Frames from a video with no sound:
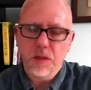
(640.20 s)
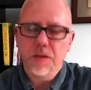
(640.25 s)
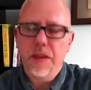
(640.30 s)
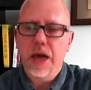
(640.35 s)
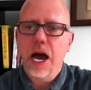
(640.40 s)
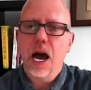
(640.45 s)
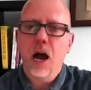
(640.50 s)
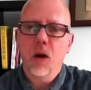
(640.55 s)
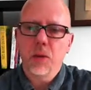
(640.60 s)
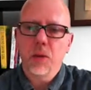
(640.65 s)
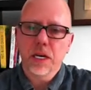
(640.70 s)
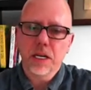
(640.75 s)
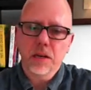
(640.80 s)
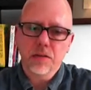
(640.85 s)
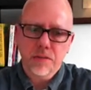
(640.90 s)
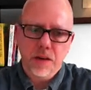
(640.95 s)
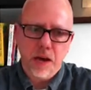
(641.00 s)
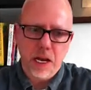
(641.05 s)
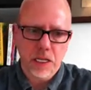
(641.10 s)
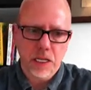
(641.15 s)
now we can
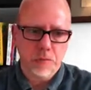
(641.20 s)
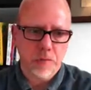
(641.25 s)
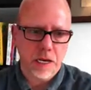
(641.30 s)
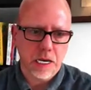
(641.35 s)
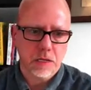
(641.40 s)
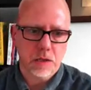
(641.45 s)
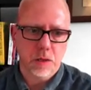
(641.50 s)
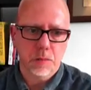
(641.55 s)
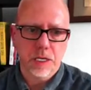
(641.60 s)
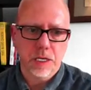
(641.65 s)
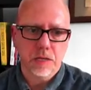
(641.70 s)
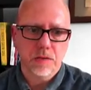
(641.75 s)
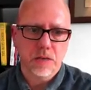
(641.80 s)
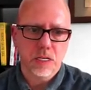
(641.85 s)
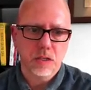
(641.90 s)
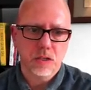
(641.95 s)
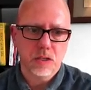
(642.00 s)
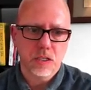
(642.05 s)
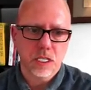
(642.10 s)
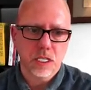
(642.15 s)
finally make the
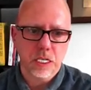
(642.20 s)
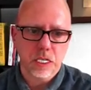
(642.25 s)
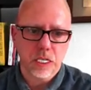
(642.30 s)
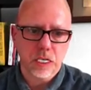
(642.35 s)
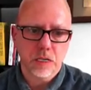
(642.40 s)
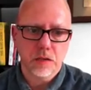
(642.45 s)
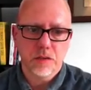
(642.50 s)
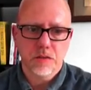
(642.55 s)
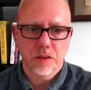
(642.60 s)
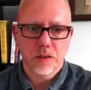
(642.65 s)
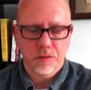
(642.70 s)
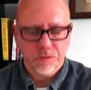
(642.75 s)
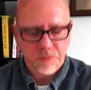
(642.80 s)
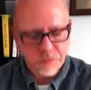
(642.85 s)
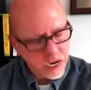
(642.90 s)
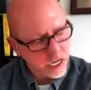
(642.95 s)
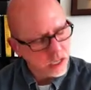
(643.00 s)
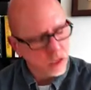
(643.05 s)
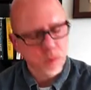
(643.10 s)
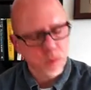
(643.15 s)
PVC, the
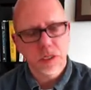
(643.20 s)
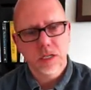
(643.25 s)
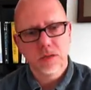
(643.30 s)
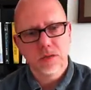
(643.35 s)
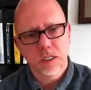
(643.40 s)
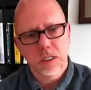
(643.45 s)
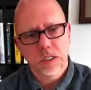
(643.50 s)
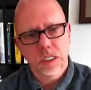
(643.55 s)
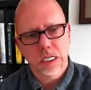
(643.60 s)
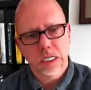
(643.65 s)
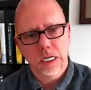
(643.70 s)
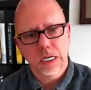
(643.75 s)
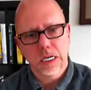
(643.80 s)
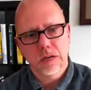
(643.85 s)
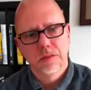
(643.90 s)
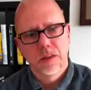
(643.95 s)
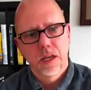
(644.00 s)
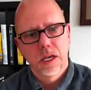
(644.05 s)
final PVC,